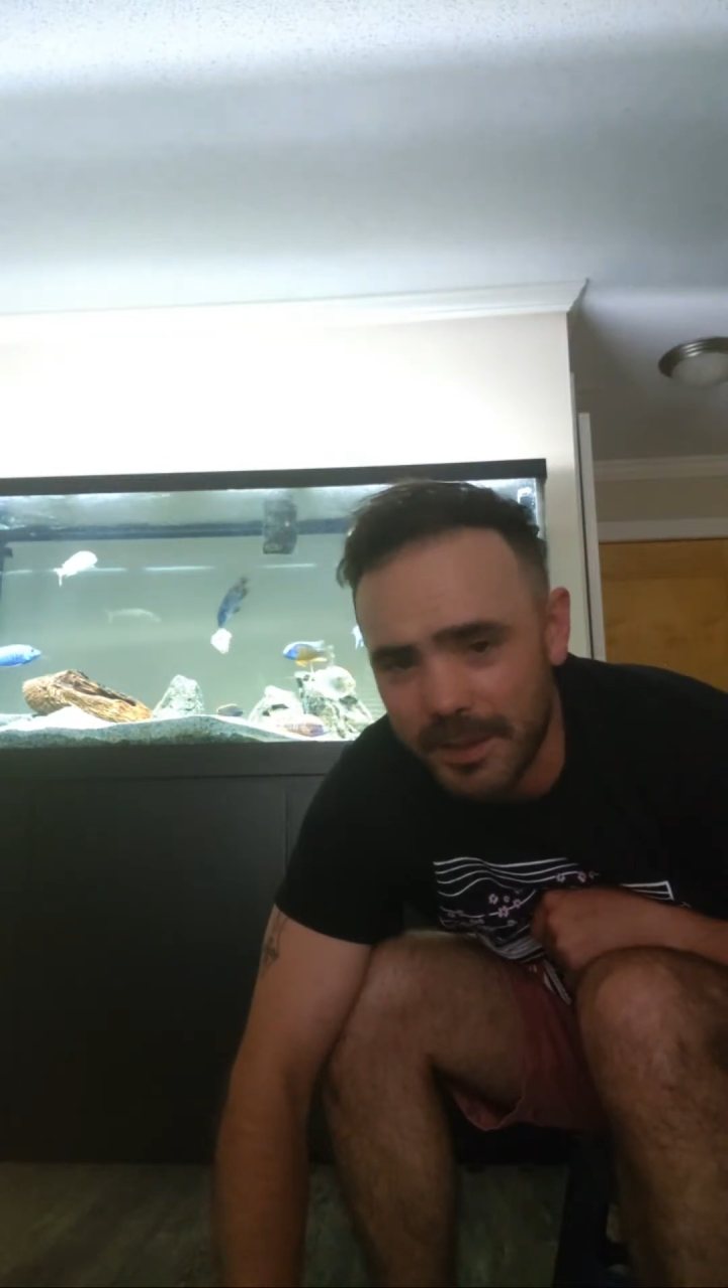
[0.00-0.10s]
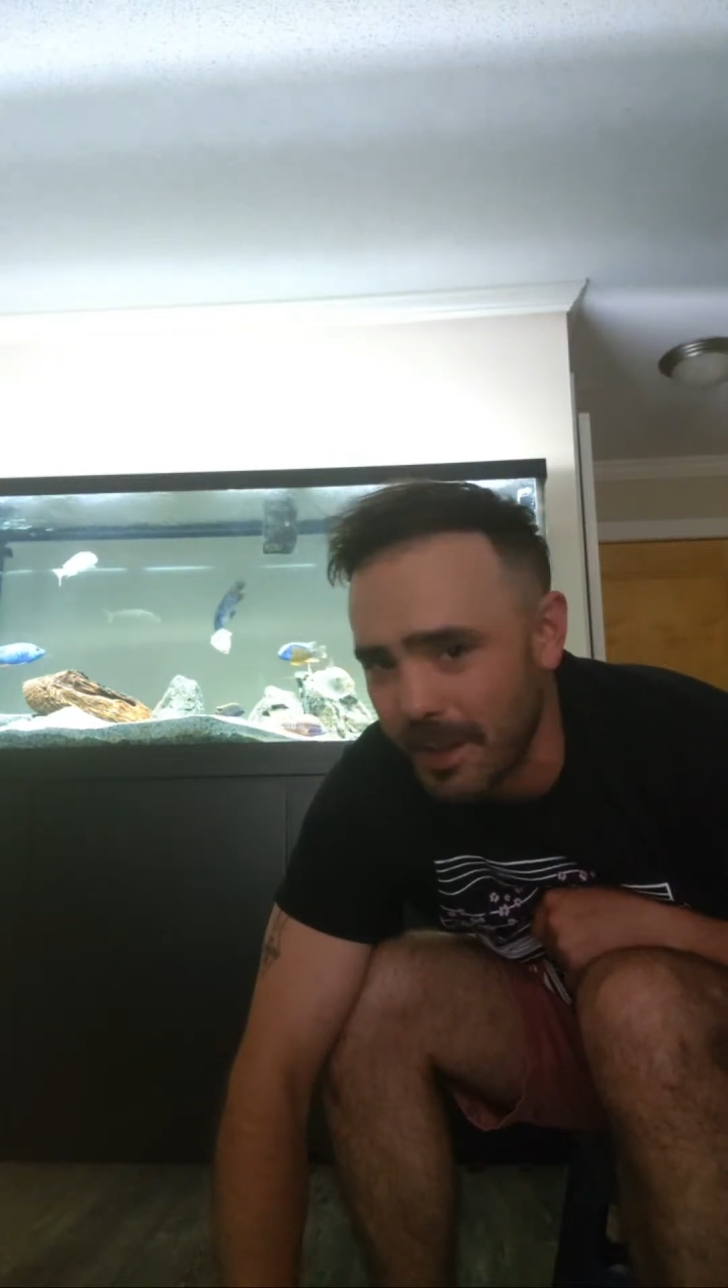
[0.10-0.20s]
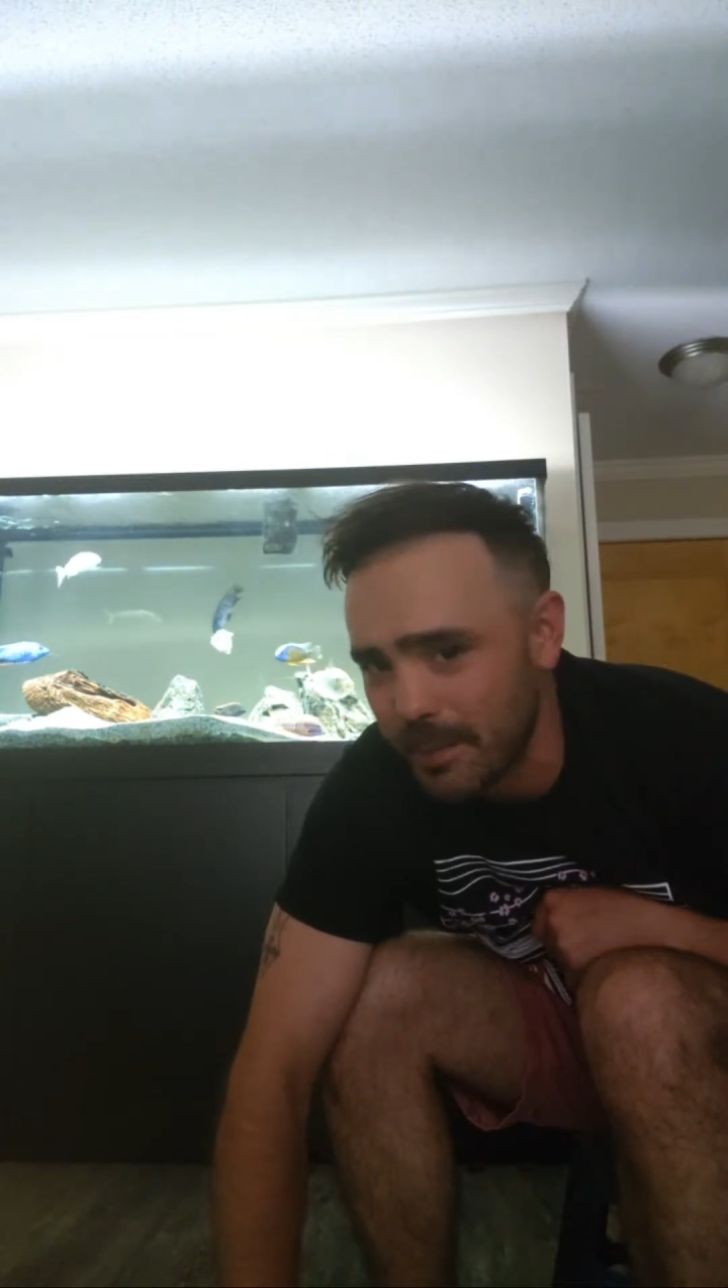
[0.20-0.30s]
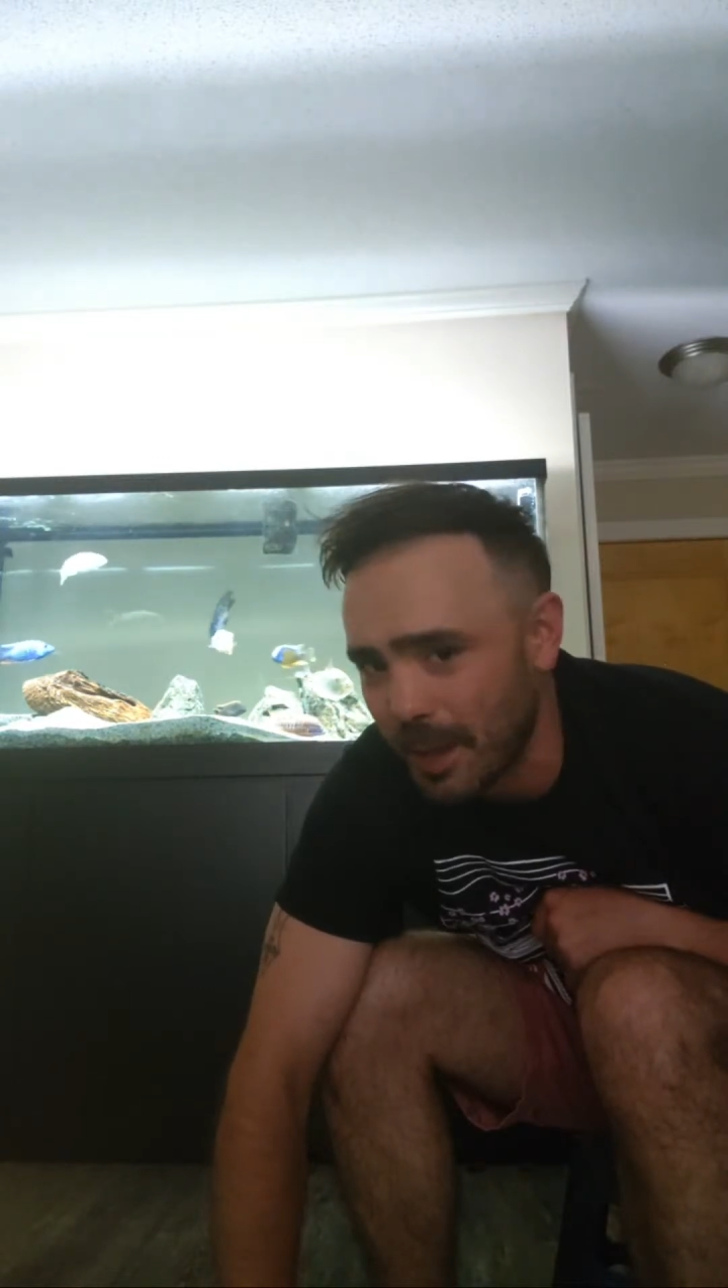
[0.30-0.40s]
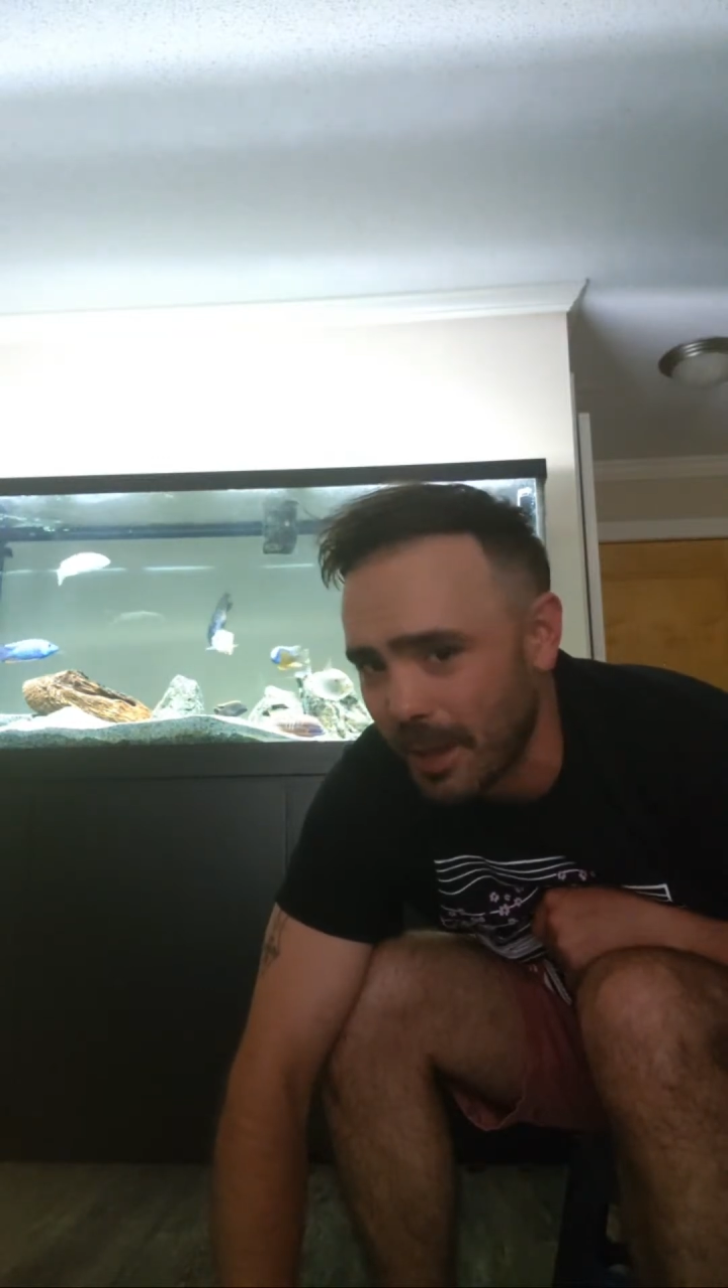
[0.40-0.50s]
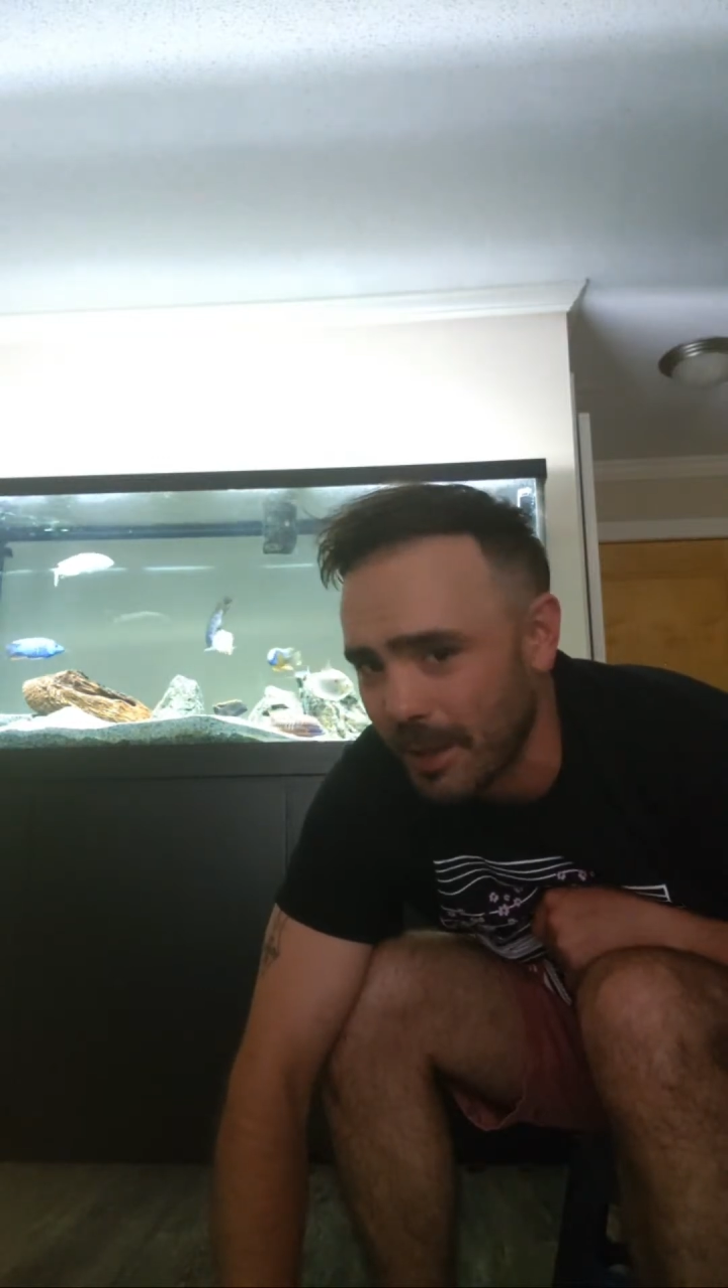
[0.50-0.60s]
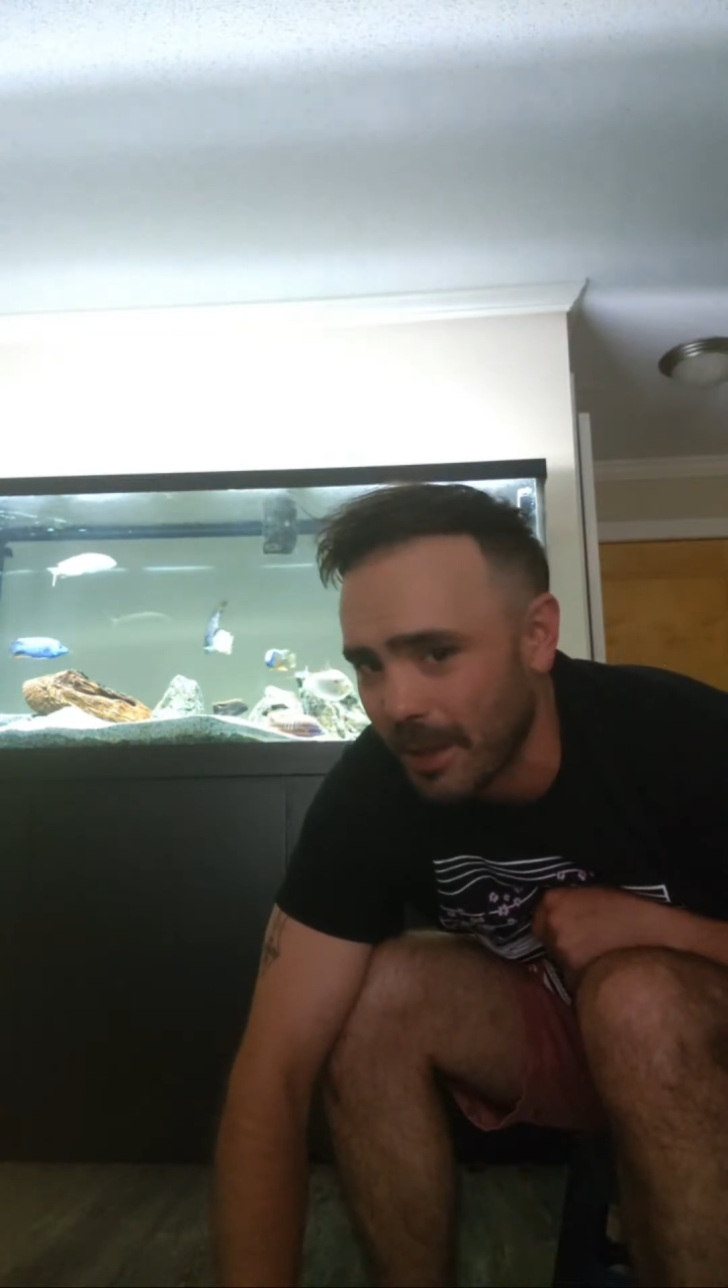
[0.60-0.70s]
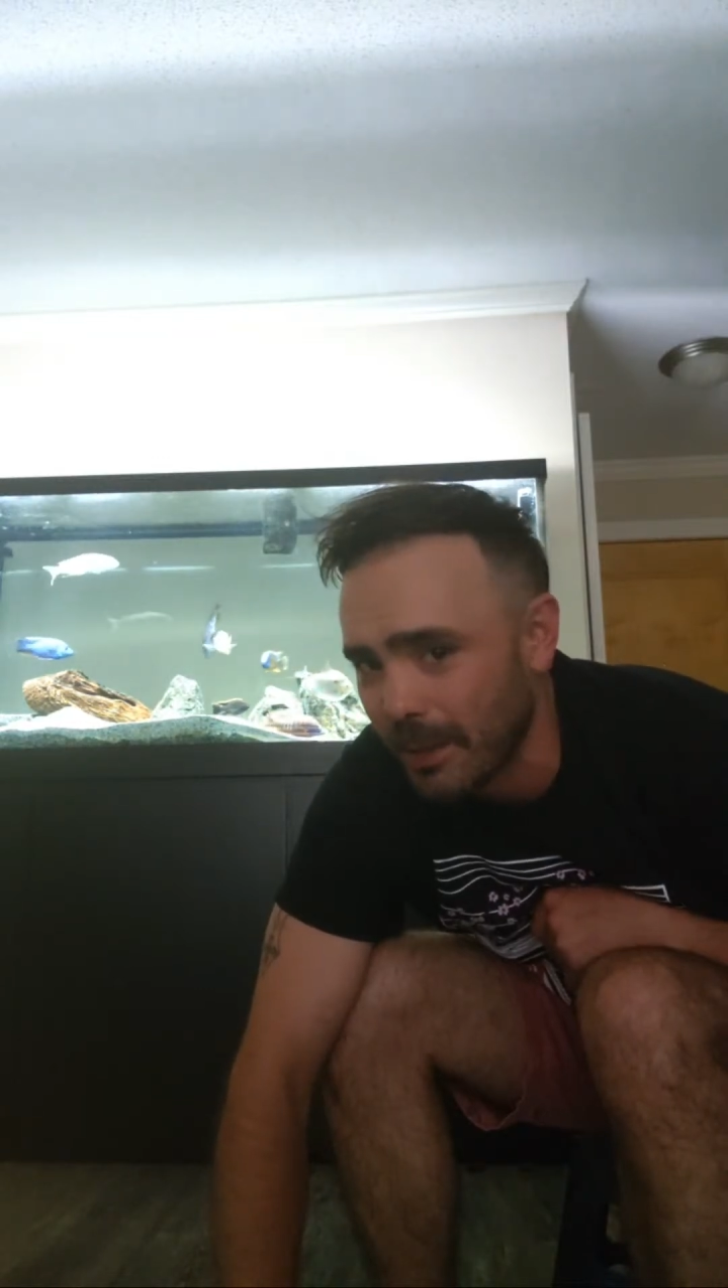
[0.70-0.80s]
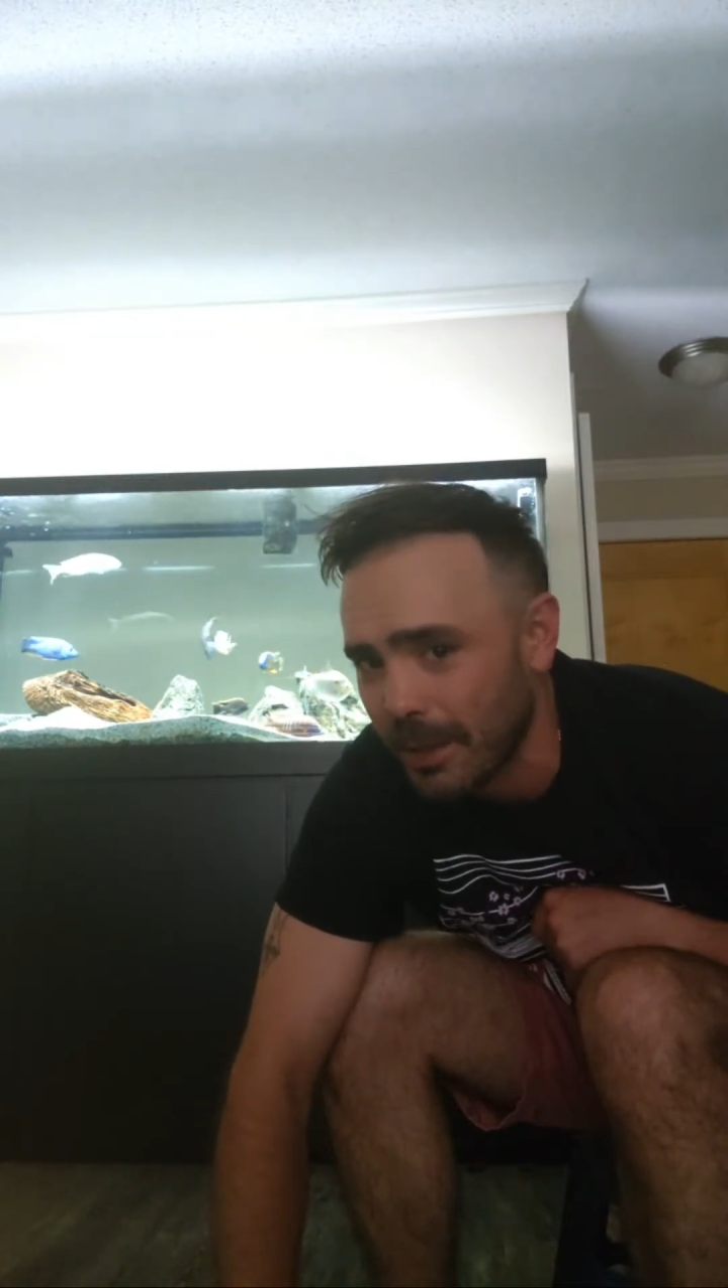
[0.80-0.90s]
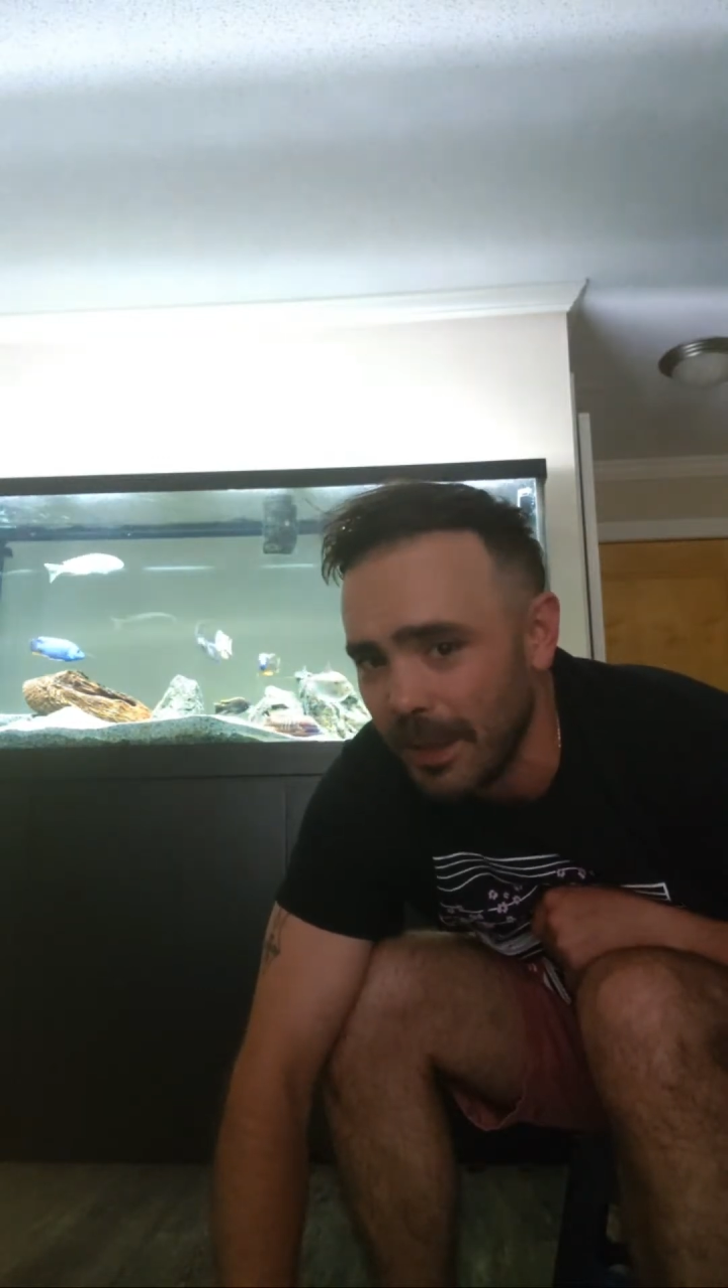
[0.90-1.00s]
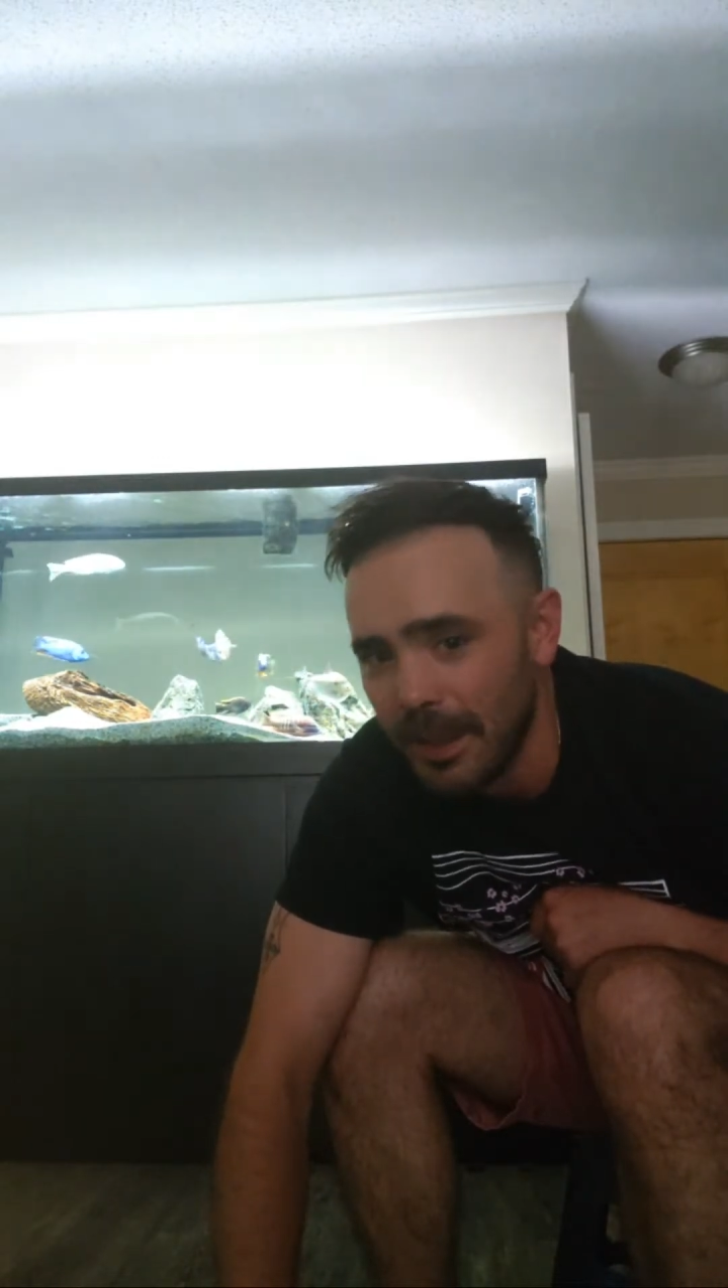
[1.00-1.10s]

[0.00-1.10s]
type guy then.